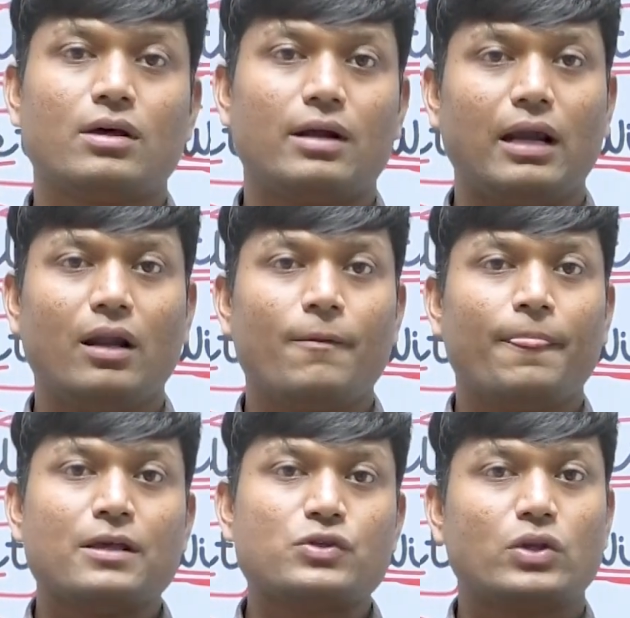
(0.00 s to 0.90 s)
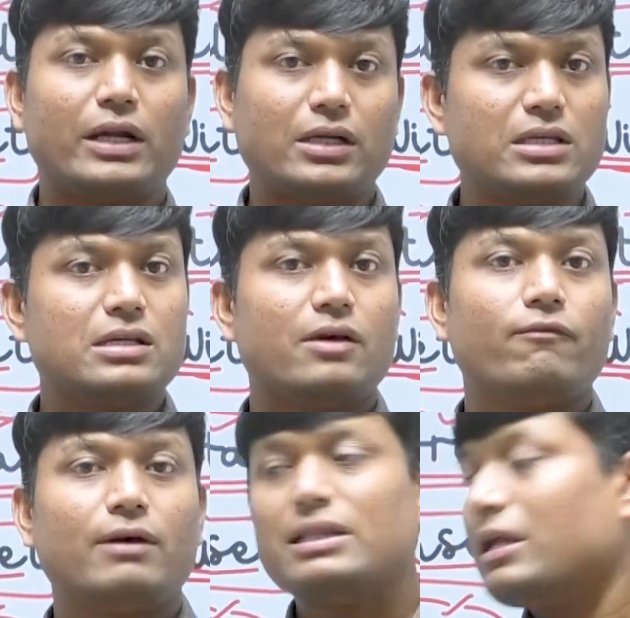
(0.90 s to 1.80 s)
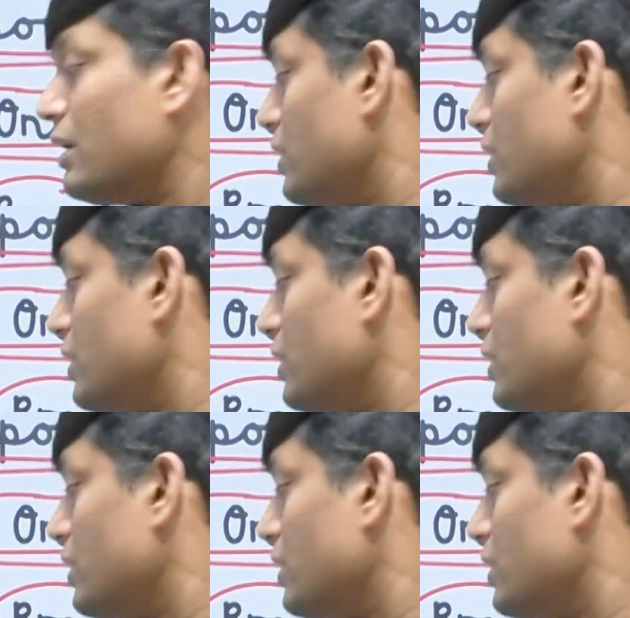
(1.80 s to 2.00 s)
right? So that is one